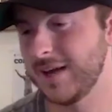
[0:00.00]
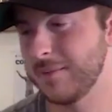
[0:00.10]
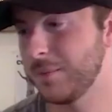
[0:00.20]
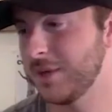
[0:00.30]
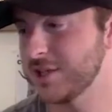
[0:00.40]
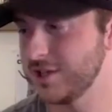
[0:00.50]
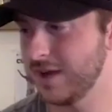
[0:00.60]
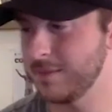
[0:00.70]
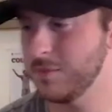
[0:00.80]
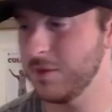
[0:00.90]
I've been watching
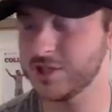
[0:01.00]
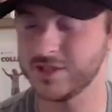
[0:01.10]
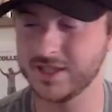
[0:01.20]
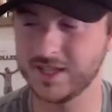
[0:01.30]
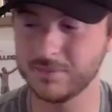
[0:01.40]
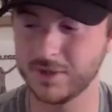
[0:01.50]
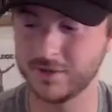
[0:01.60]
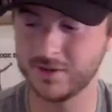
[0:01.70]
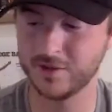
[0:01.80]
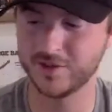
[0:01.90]
the Gatemen
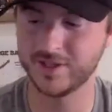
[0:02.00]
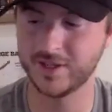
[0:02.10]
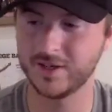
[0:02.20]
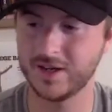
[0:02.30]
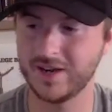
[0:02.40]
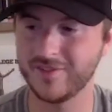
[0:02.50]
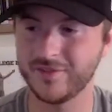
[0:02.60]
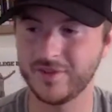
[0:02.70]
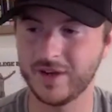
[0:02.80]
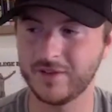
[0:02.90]
here and there.
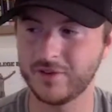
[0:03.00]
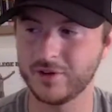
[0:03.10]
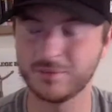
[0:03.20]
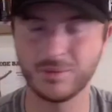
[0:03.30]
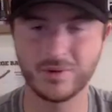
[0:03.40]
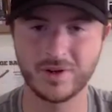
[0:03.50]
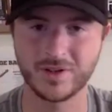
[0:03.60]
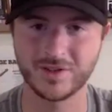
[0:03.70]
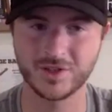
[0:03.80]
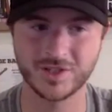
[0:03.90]
I've heard Bourne
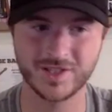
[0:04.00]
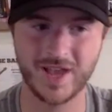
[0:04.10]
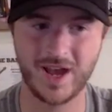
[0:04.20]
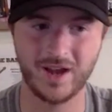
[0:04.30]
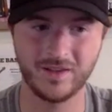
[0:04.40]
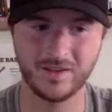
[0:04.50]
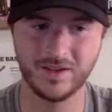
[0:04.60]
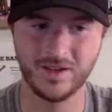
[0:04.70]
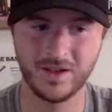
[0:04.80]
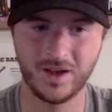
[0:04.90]
is just stacked.
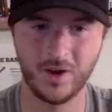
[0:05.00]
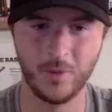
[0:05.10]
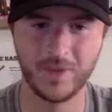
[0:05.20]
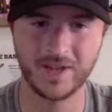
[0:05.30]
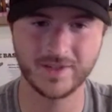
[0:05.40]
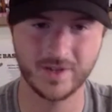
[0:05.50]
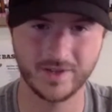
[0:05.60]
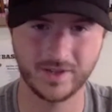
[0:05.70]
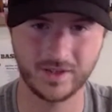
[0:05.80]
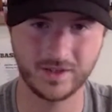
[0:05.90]
I hope that's not
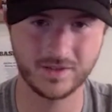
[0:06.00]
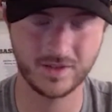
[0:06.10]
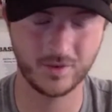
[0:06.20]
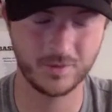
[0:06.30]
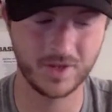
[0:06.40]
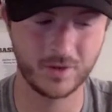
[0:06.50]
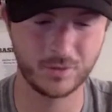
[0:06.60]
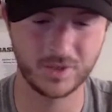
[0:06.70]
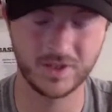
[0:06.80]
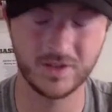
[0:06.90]
the case. I hope they don't
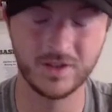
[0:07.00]
win.